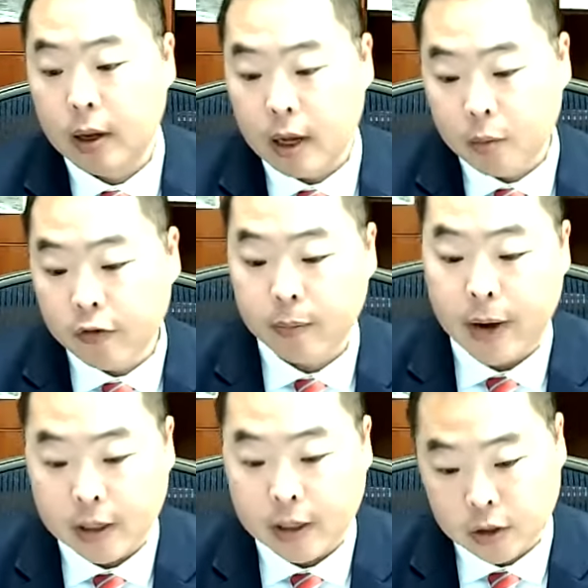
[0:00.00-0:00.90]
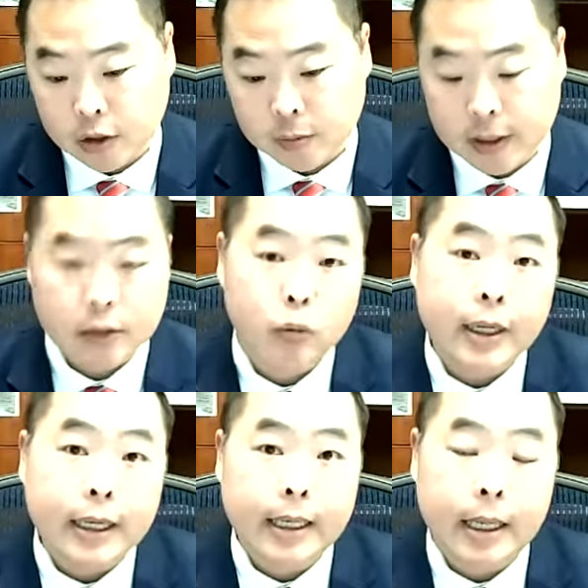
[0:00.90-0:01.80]
and moving passengers because
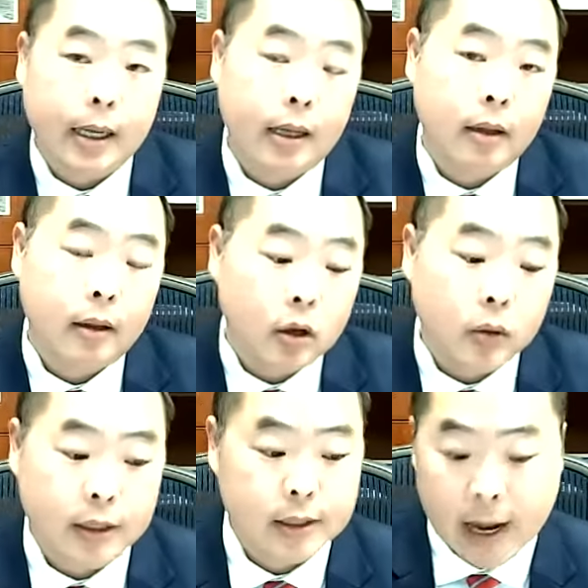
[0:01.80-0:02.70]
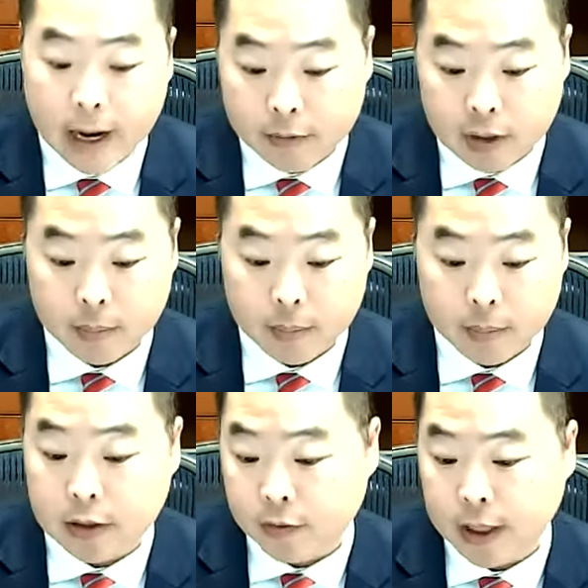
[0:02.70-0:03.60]
the U.S. did not have a
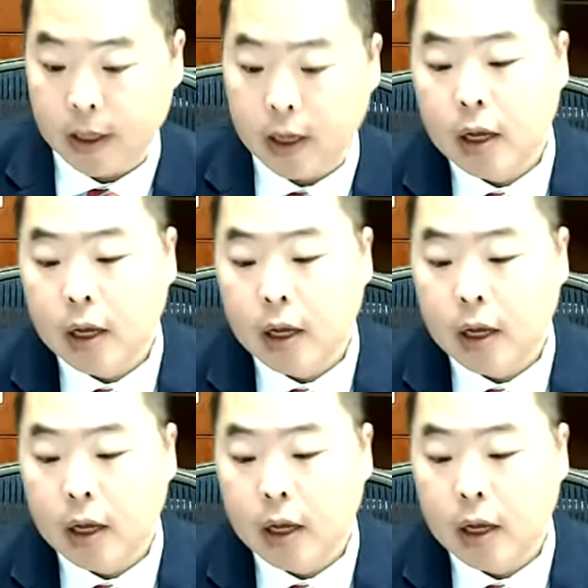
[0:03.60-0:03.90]
domestic fleet.